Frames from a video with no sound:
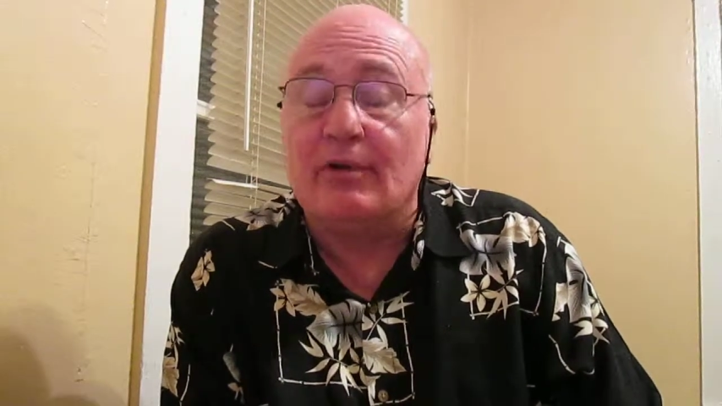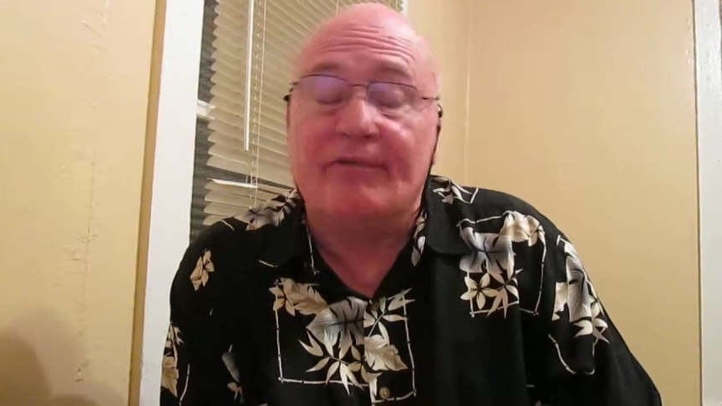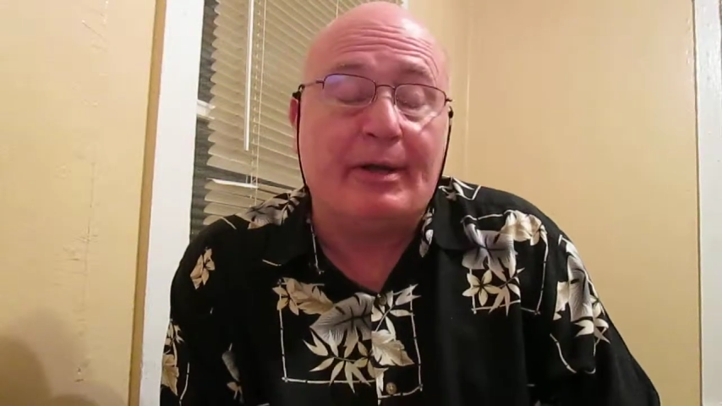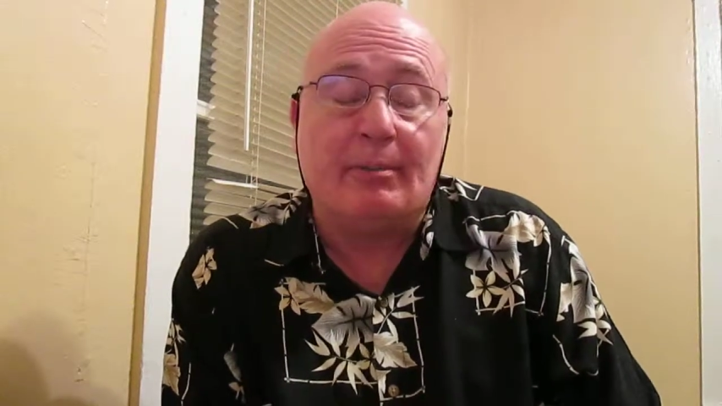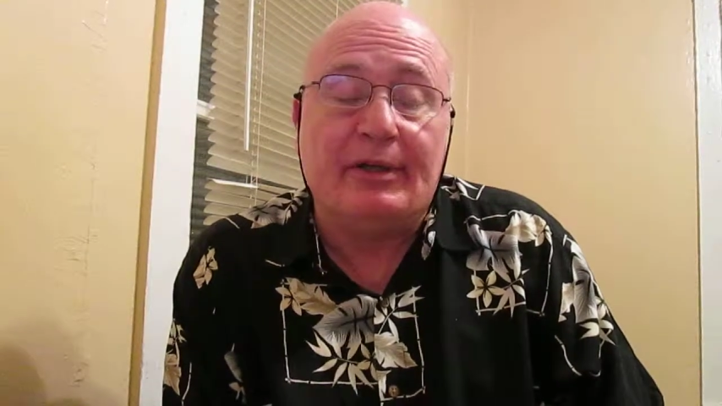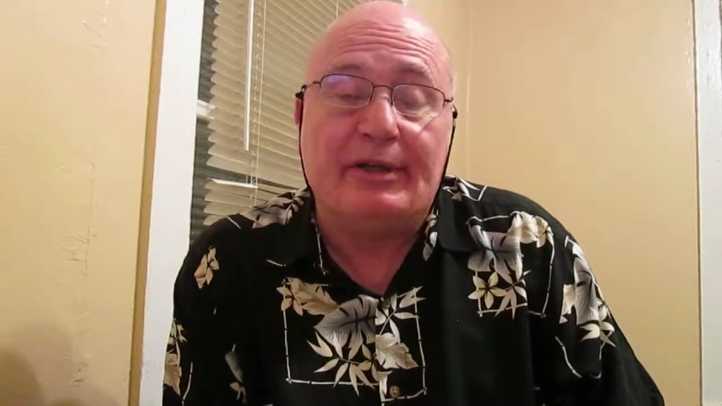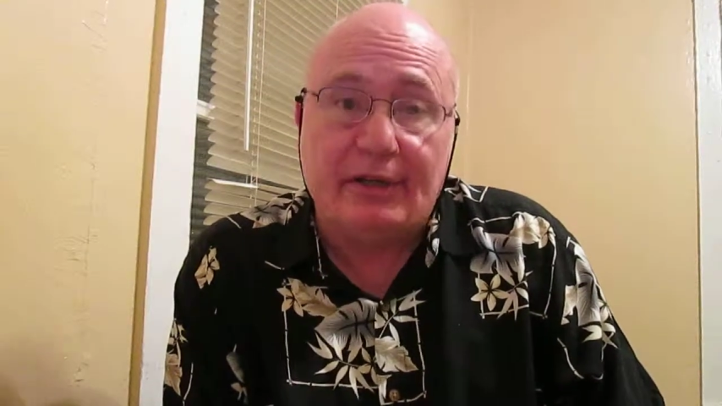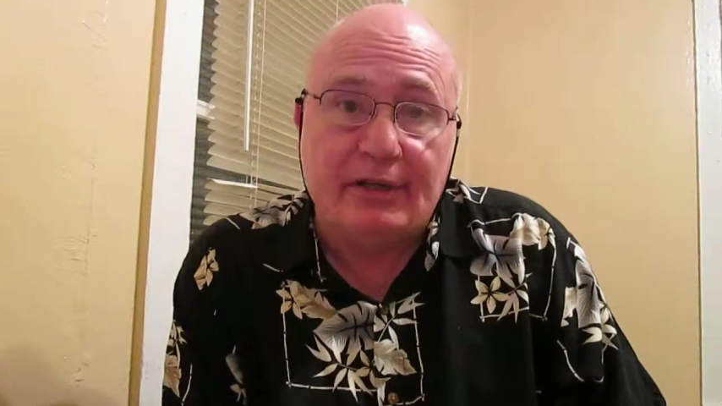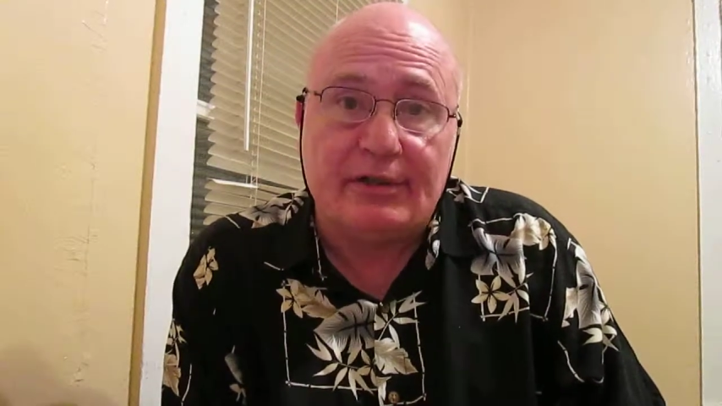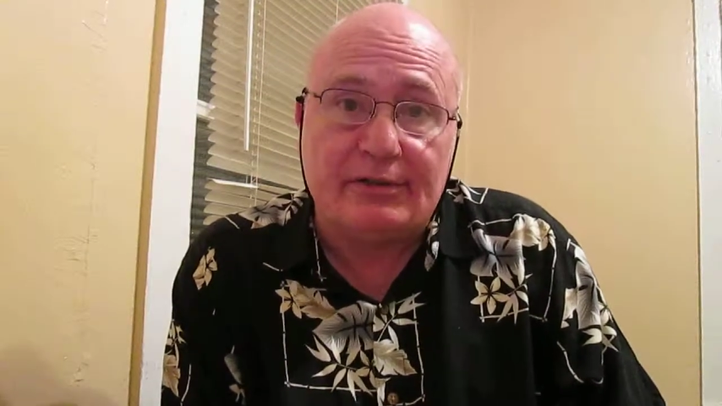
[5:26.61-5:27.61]
or family
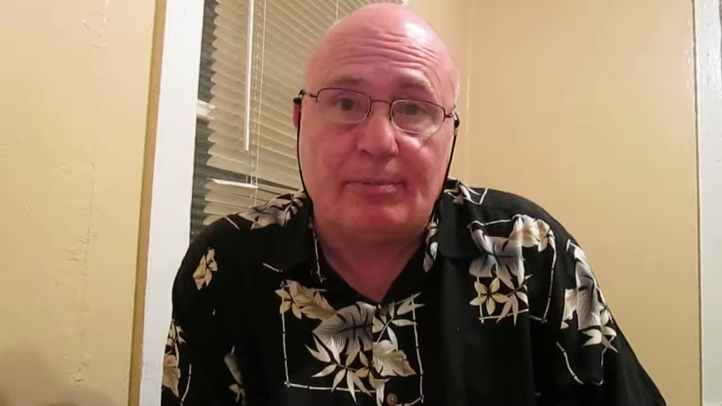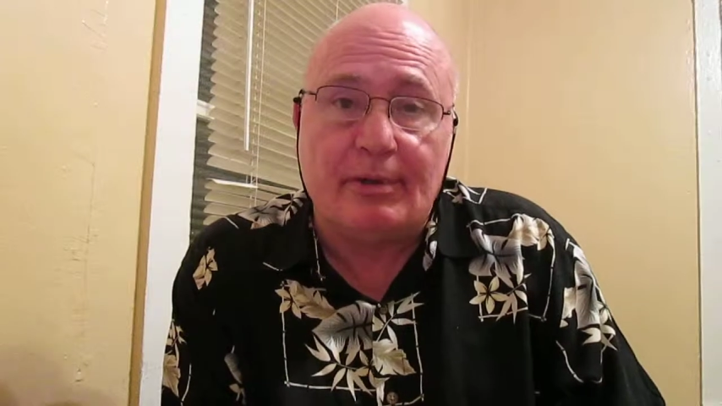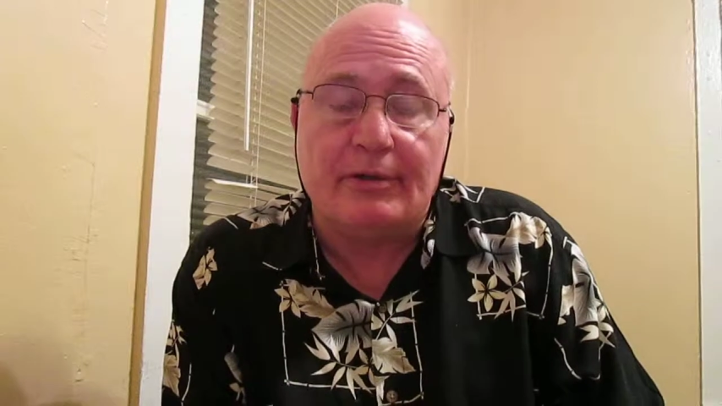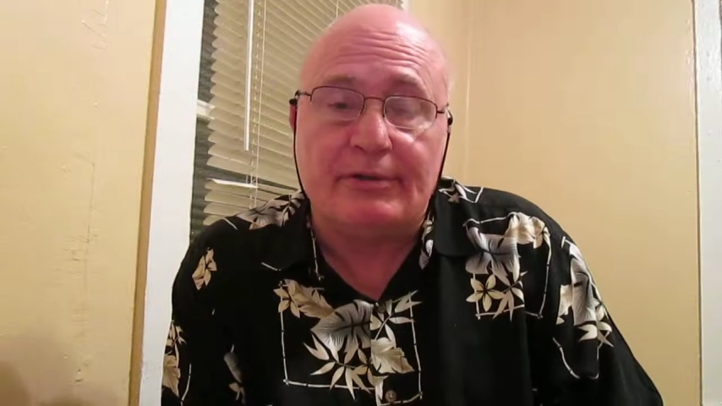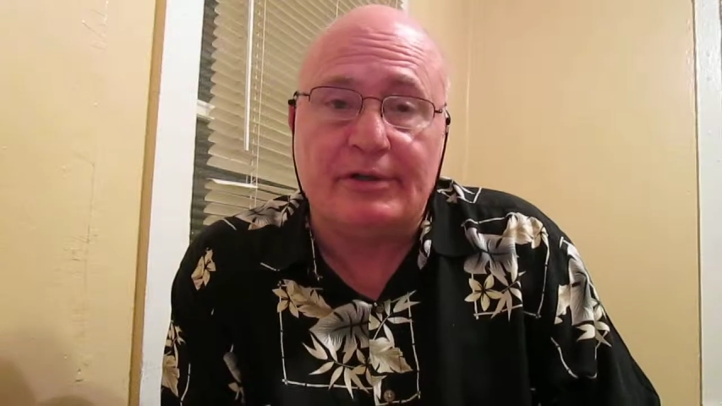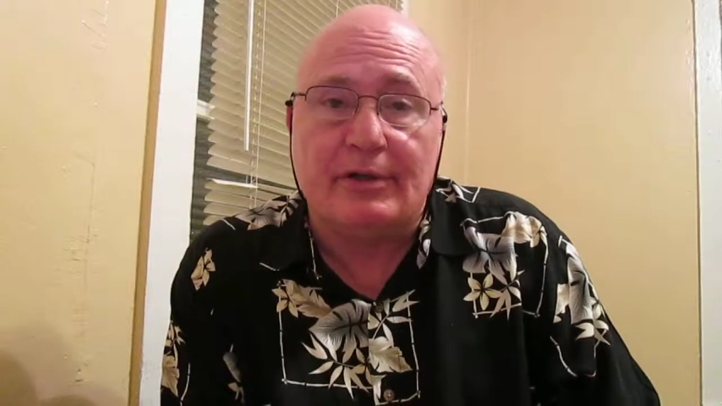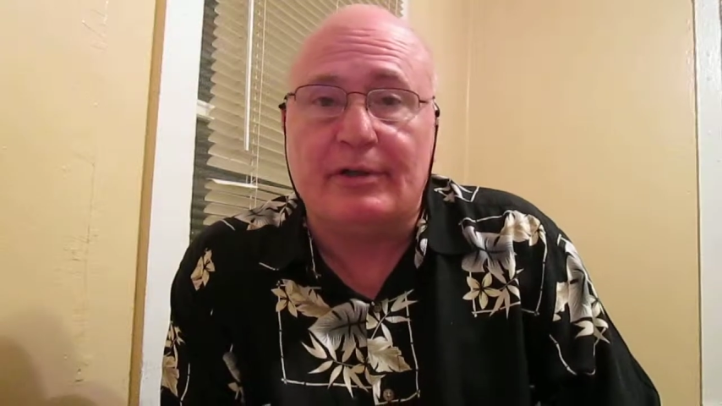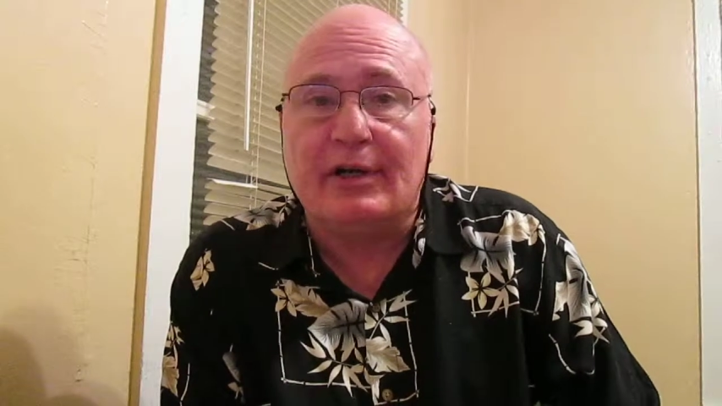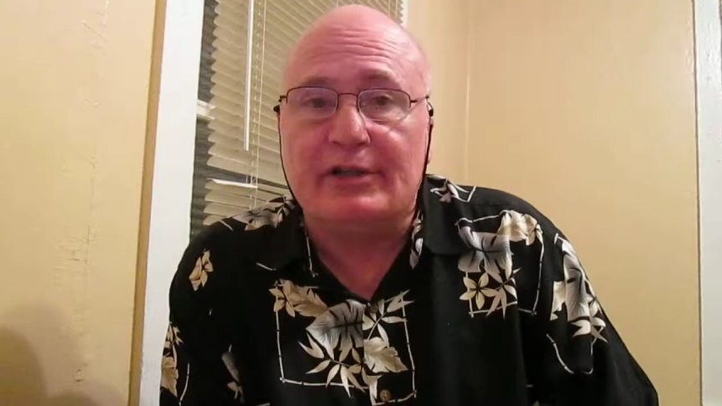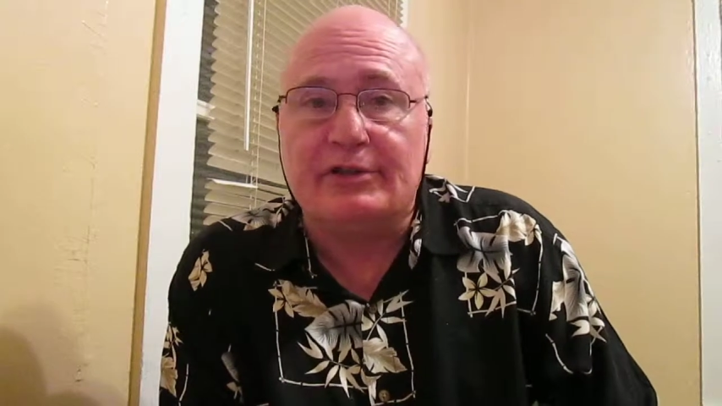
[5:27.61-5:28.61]
did discipline their
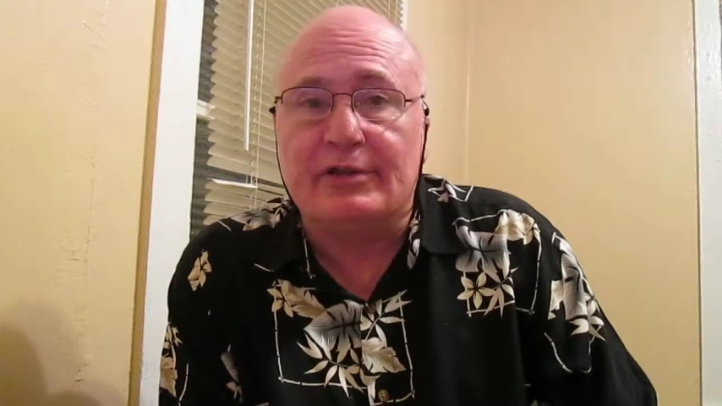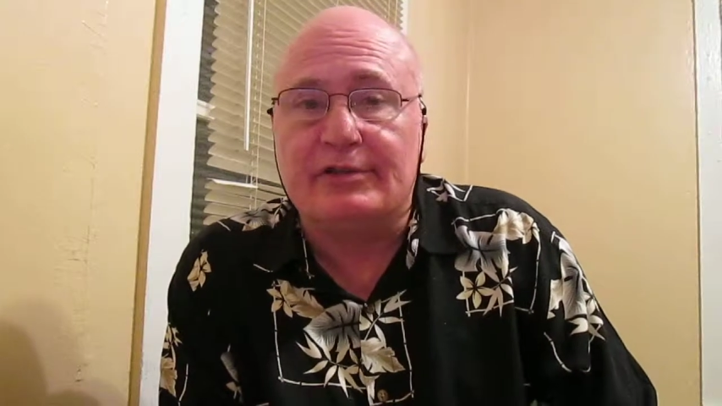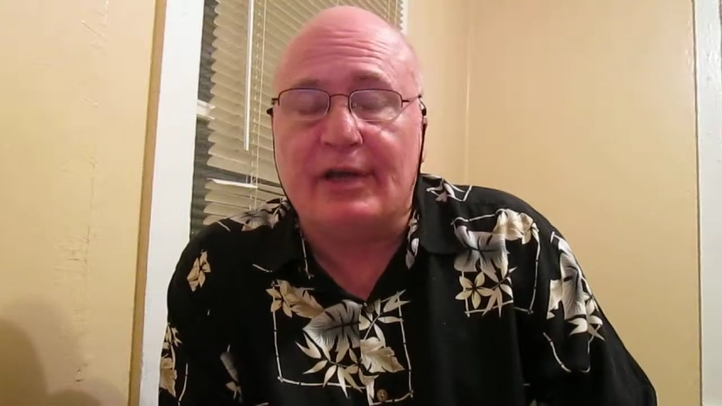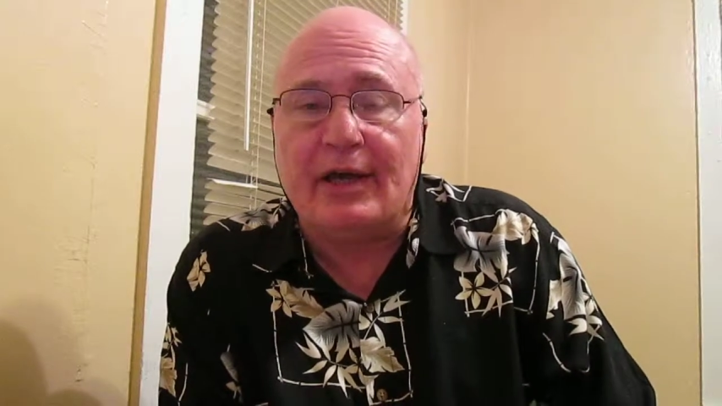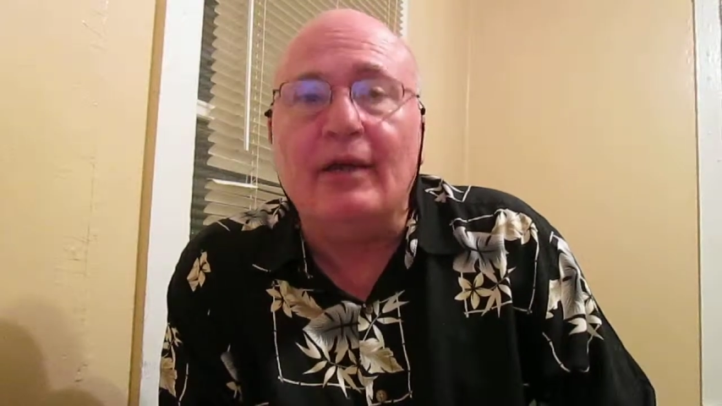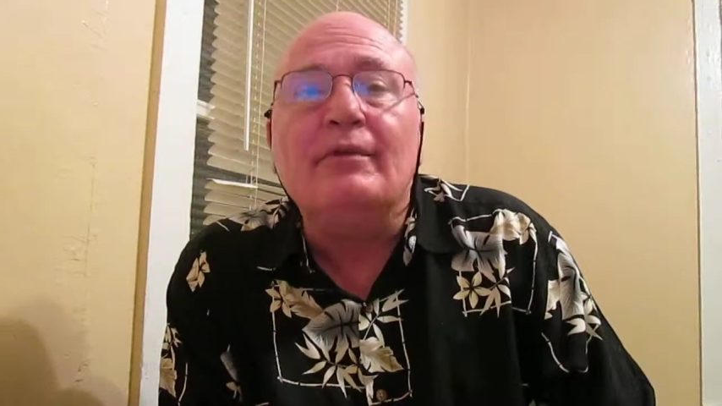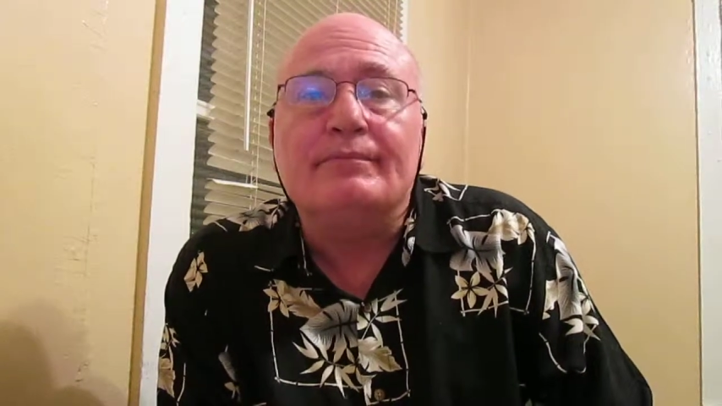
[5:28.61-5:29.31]
children, I should say.